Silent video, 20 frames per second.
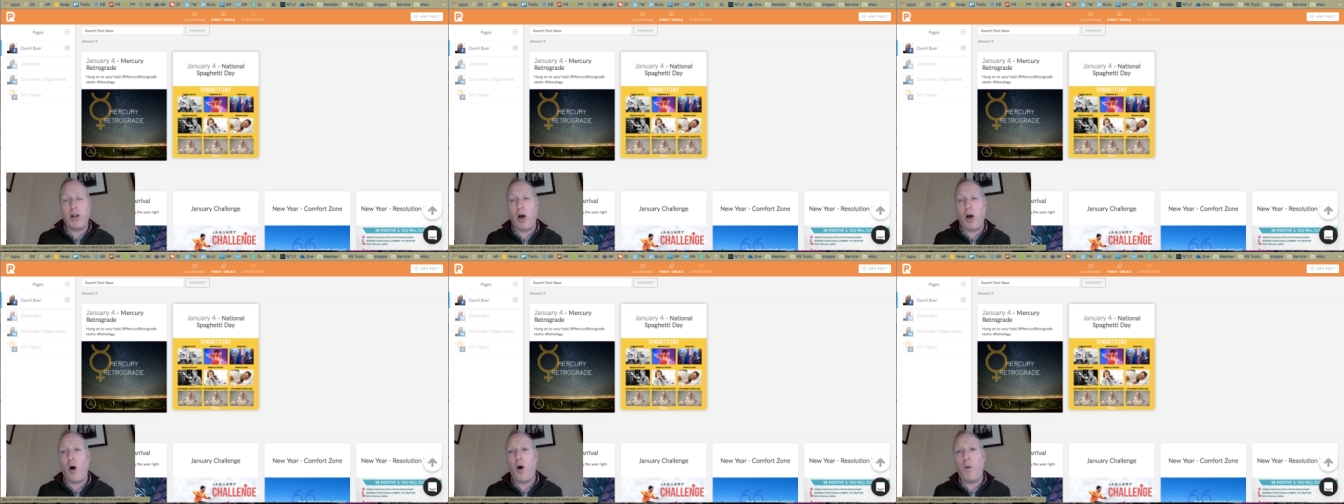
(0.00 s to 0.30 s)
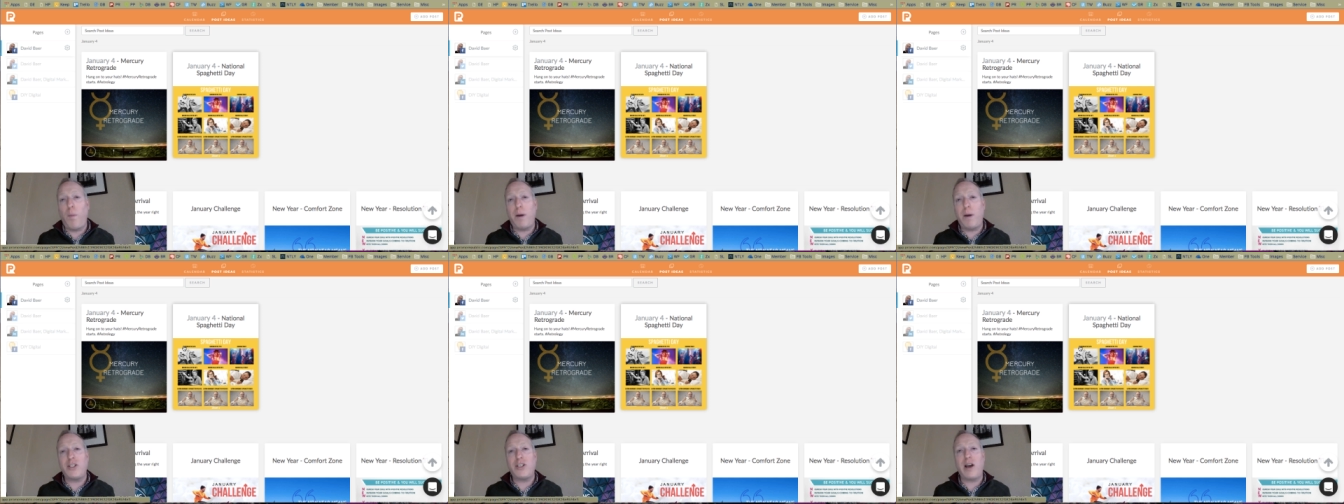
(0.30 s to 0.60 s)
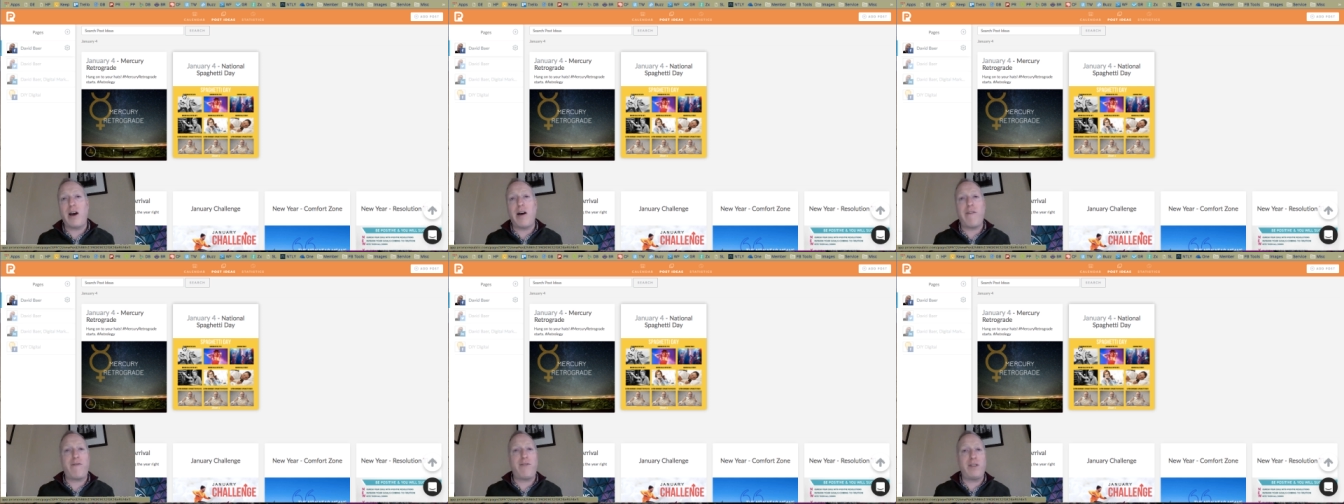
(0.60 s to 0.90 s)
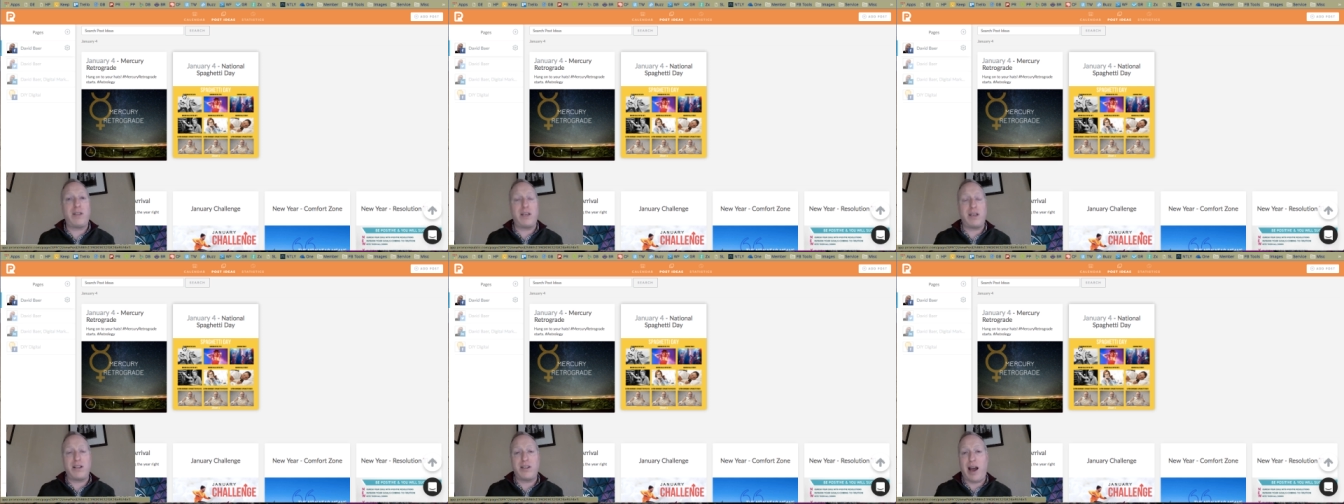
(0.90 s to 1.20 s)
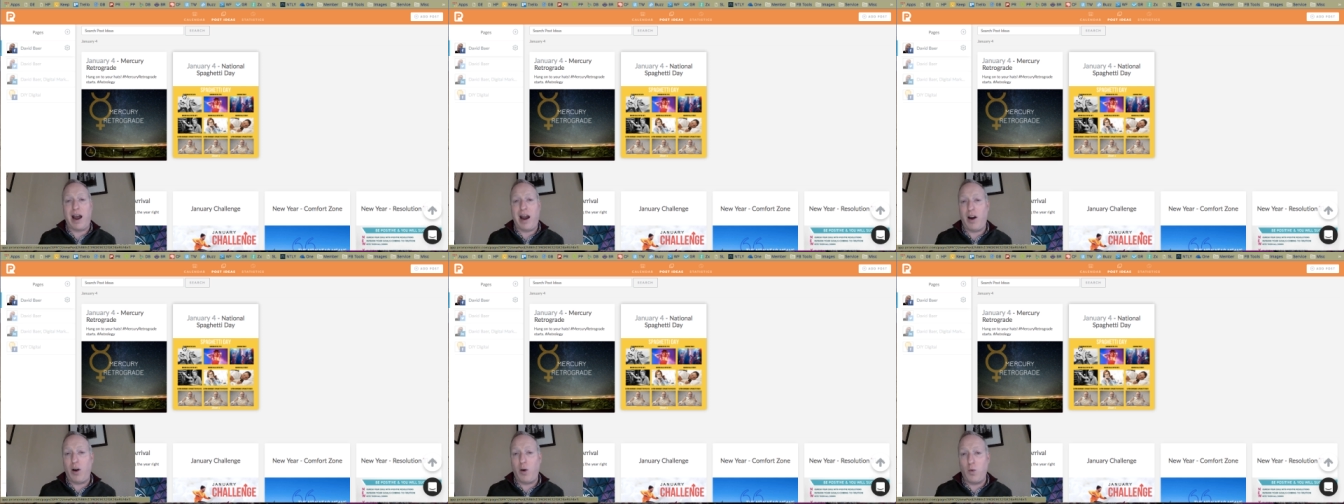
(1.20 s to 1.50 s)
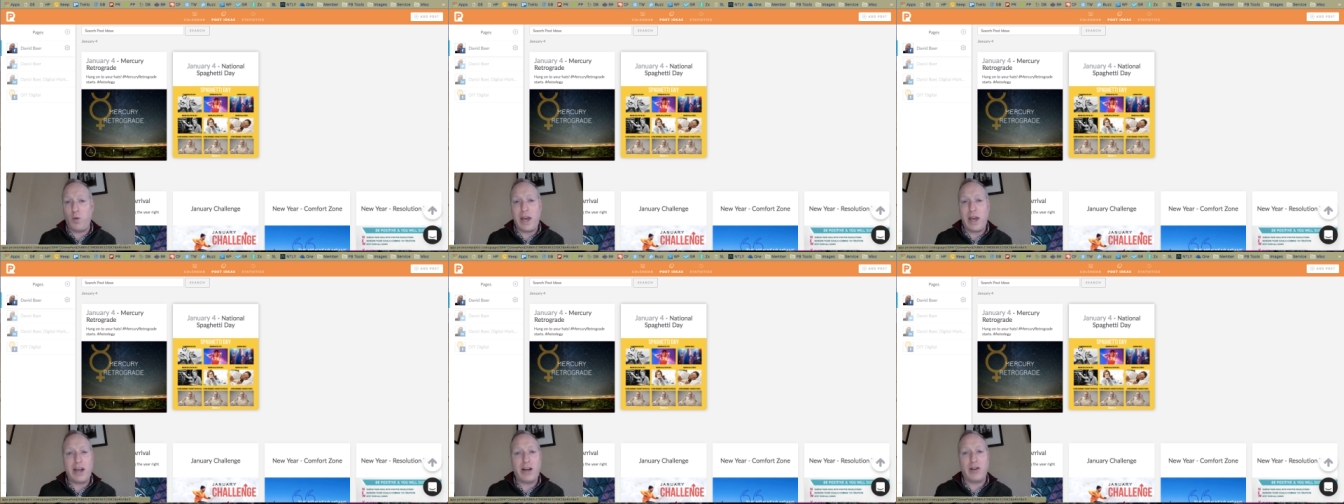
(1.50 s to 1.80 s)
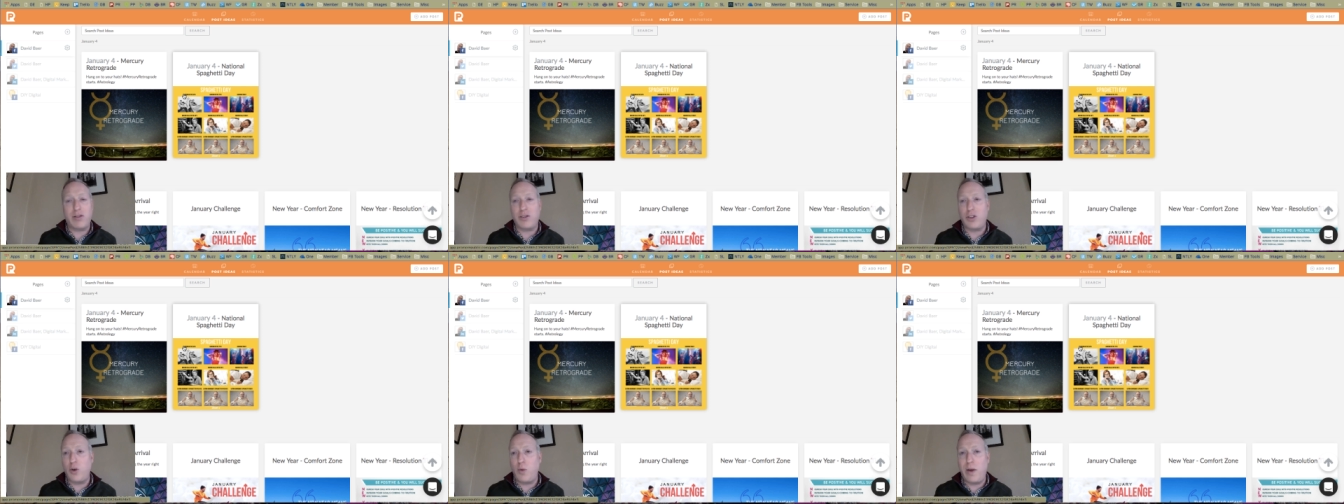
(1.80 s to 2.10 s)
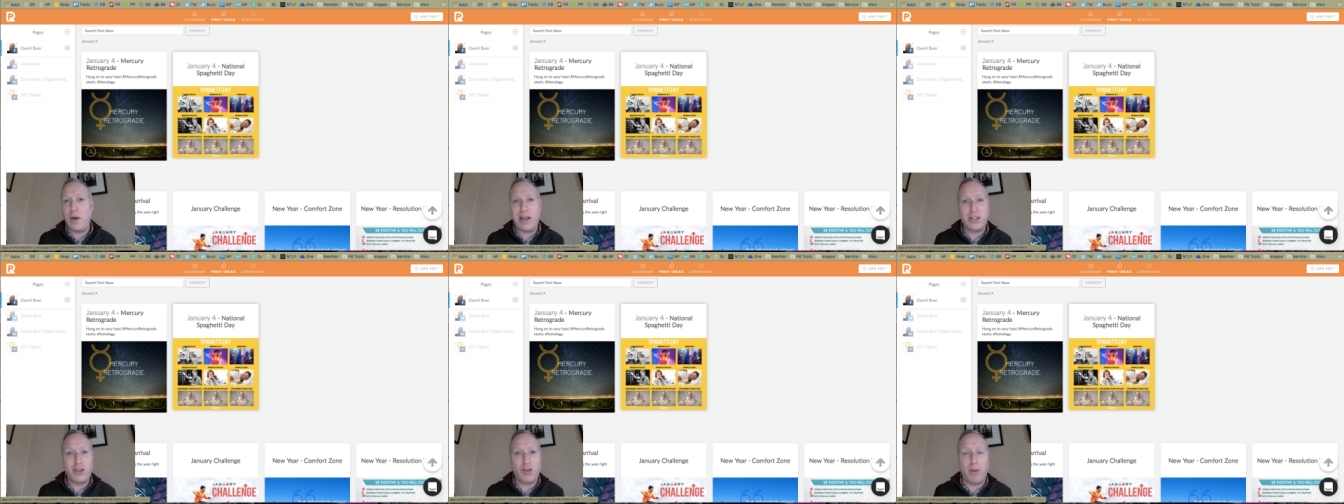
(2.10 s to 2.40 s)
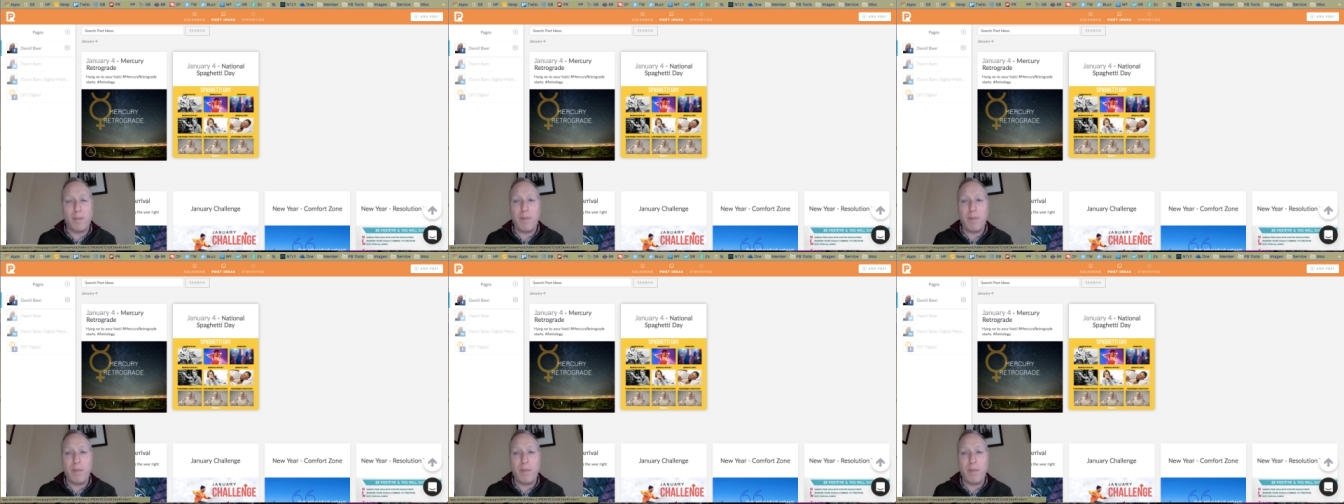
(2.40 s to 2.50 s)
a whole bunch out for the entire week or two weeks or a